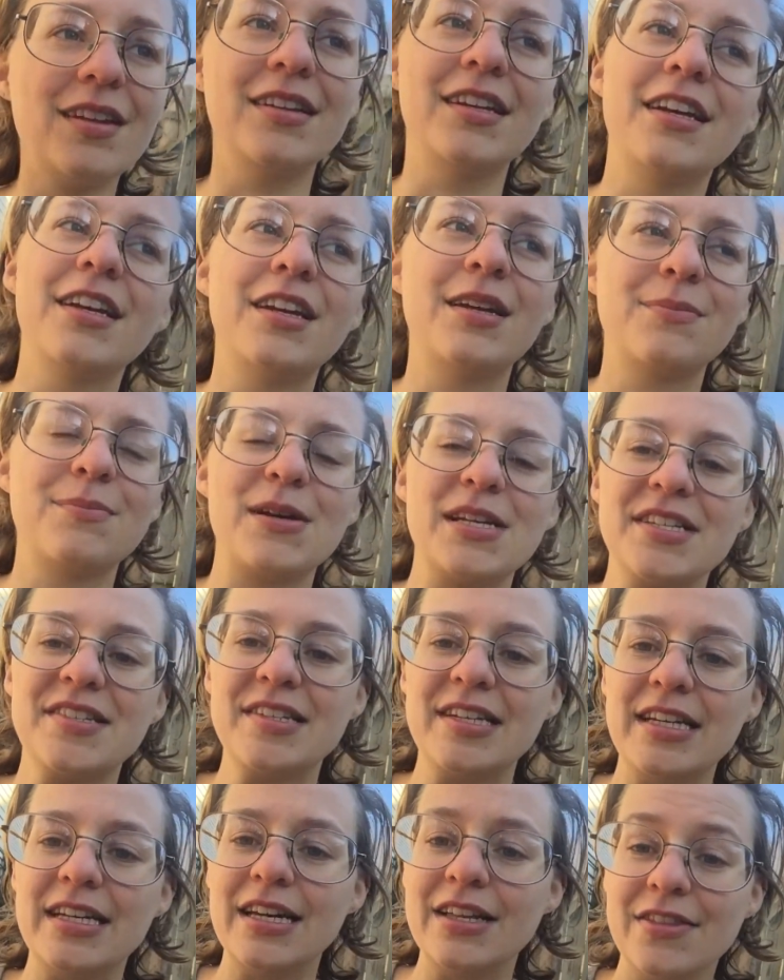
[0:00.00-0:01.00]
getting
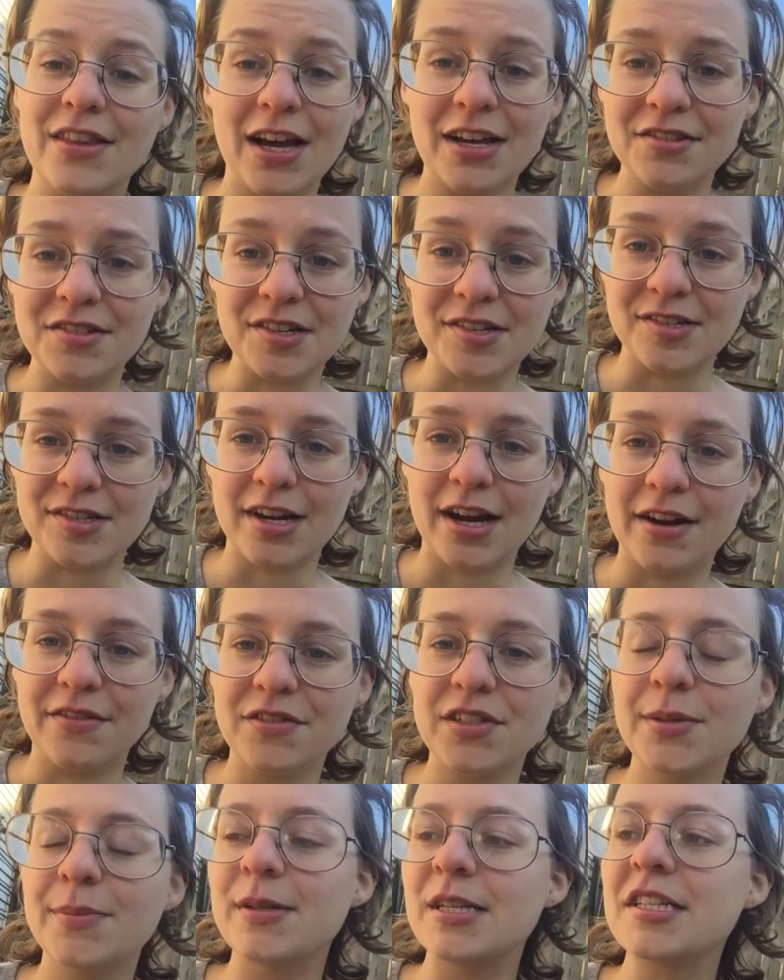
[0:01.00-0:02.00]
messy, and that doesn't have
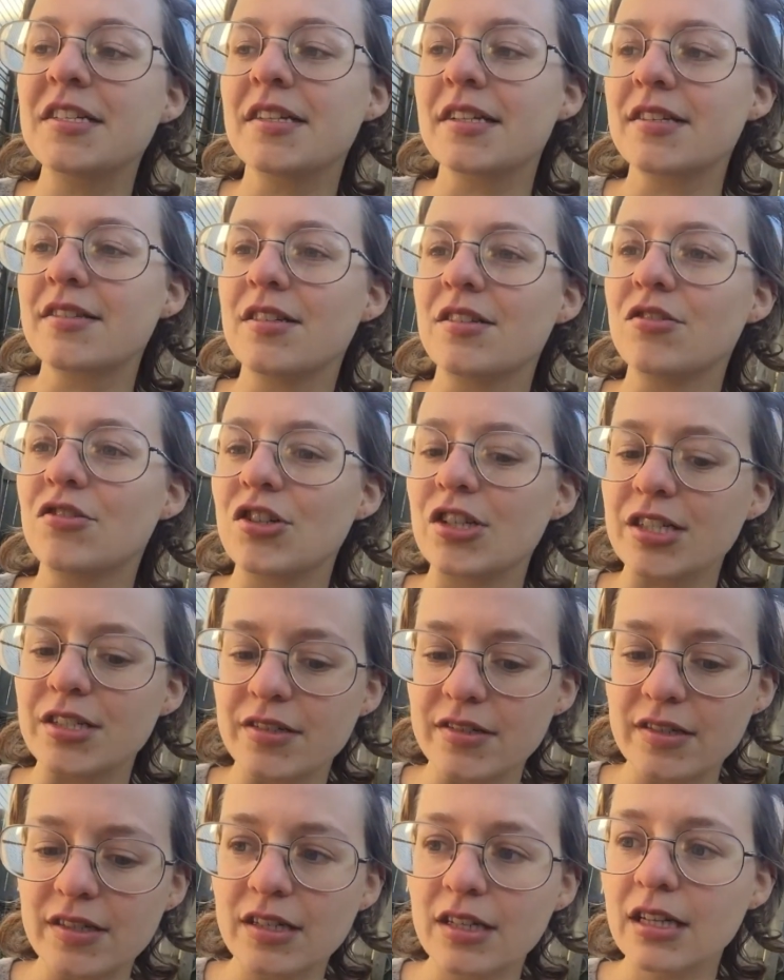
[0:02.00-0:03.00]
to be 6
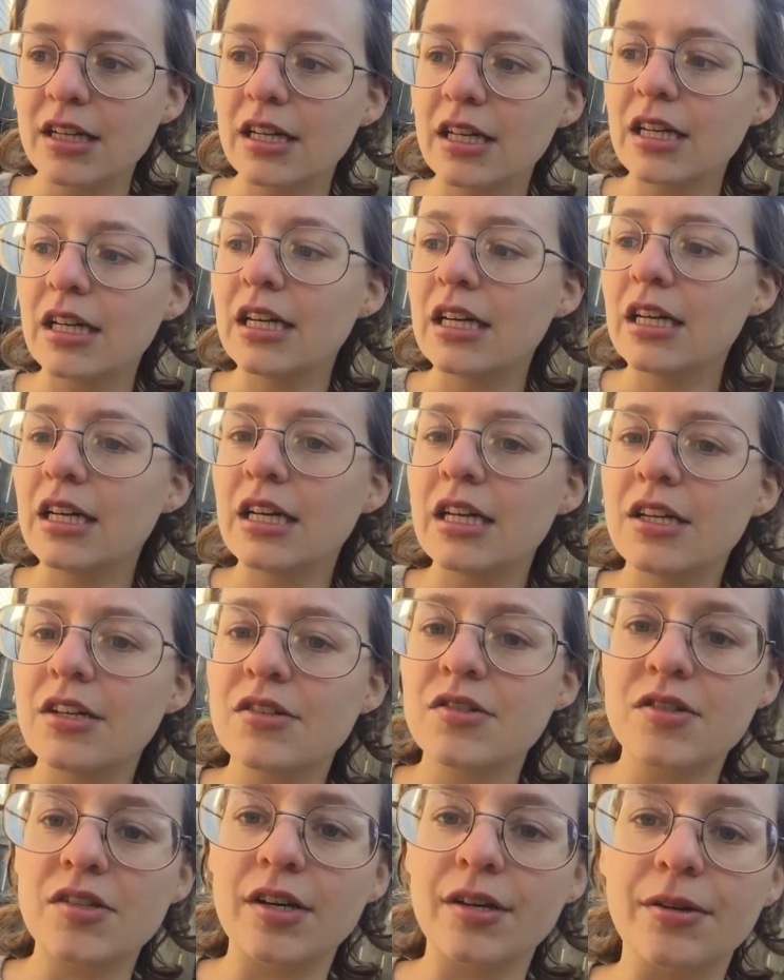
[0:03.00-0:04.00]
inches.
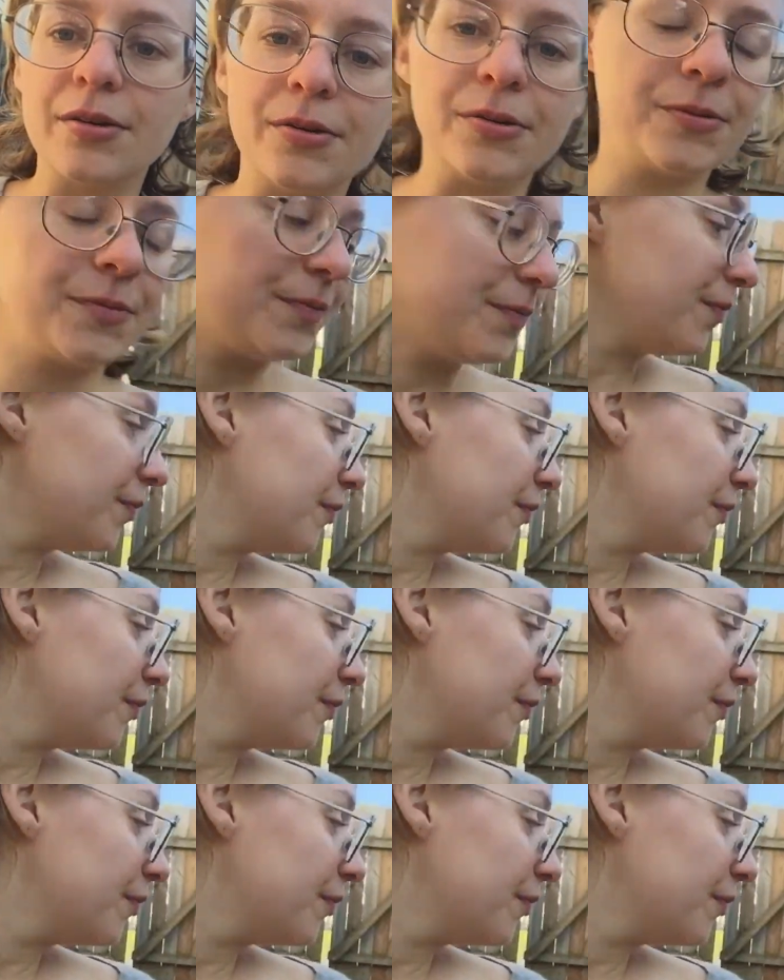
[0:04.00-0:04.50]
So